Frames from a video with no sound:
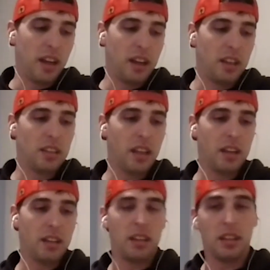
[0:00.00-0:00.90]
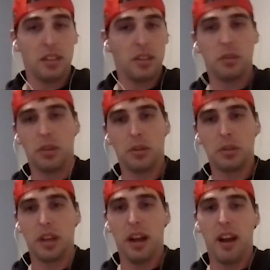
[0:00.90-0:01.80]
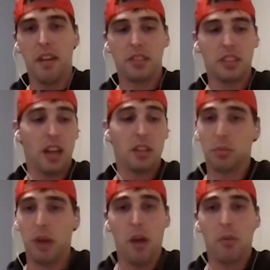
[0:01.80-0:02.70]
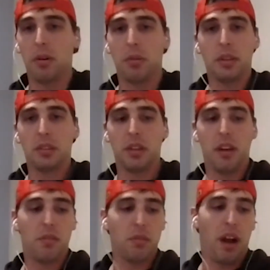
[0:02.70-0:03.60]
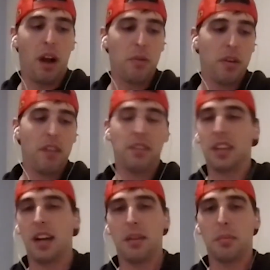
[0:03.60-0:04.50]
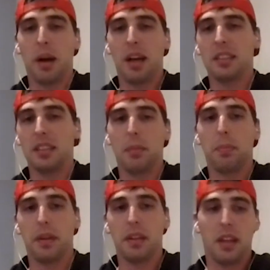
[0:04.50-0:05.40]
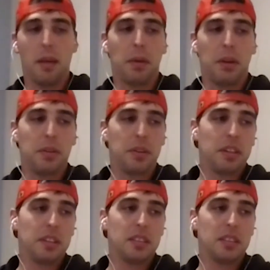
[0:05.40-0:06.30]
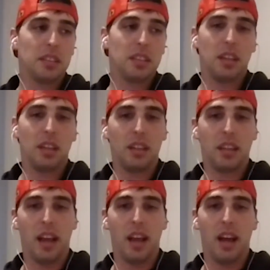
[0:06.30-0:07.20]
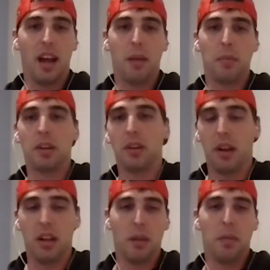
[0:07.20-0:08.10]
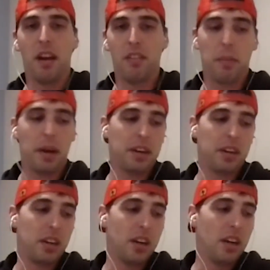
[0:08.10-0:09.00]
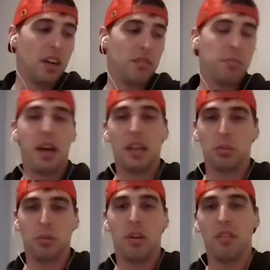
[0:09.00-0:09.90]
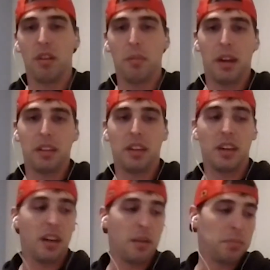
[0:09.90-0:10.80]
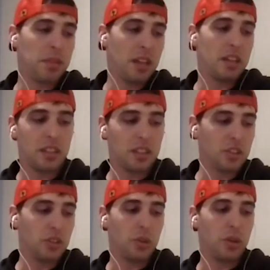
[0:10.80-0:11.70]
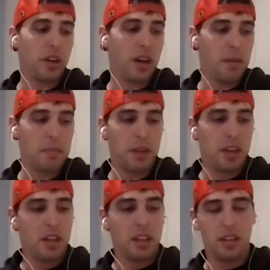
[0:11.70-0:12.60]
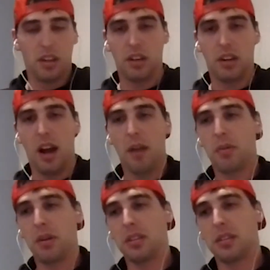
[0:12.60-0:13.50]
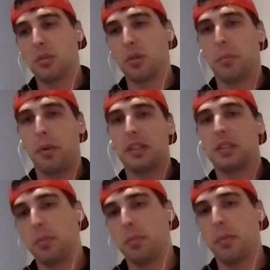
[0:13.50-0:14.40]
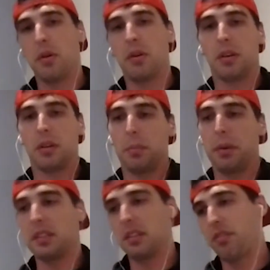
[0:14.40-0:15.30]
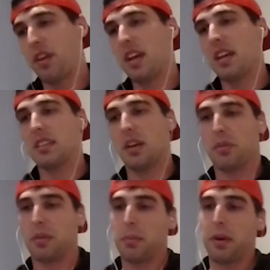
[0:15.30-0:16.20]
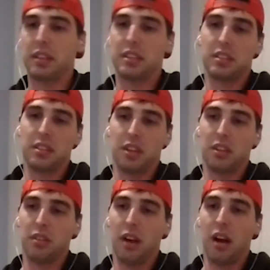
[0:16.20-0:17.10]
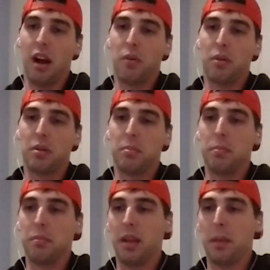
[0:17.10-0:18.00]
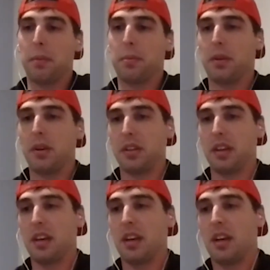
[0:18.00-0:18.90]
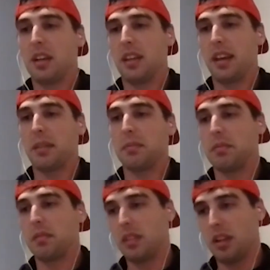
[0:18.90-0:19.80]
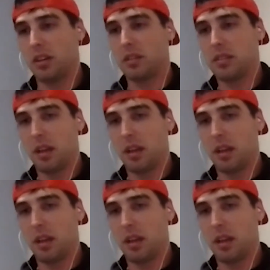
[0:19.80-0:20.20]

the little goals that I have is I want to wrestle everyone. I want, every time I step in, that bell rings, that I'm going to go out there, I'm going to have a banger of a match with whoever I'm out there, and I'm telling a good story, and I'm, you know, I want to impress the promoter, I want to impress the fans, I want to impress, you know, I want to let people know that they can, you know,